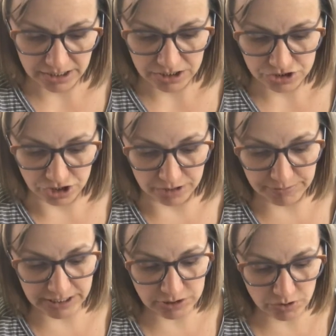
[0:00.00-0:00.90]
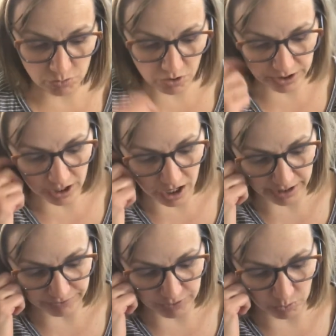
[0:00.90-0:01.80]
Turn me into a warthog
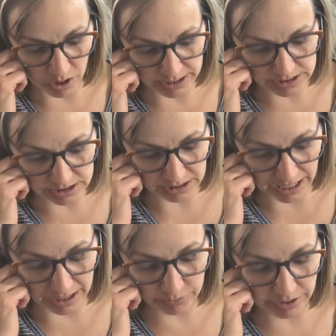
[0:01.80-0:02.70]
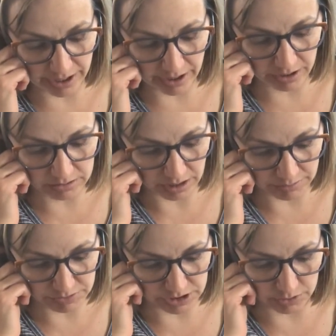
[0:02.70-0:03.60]
if you want. I don't care.
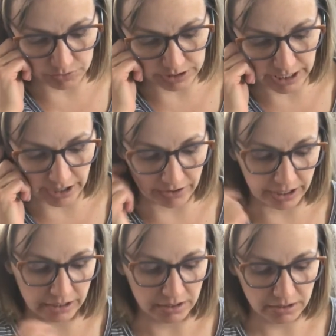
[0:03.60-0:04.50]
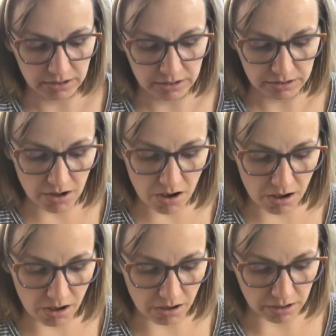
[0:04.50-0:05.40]
I'm done with caring.
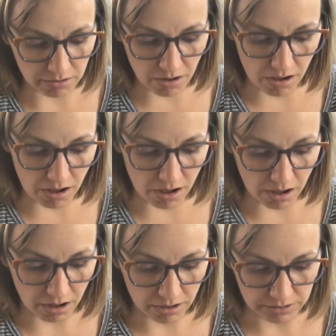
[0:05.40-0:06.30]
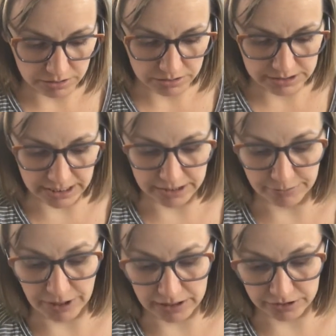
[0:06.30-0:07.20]
Caw, caw, said the
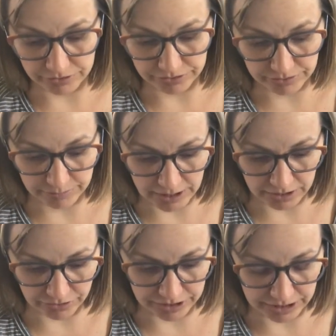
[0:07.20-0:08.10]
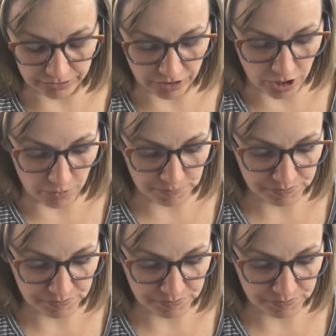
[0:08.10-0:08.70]
Pellegrina crow.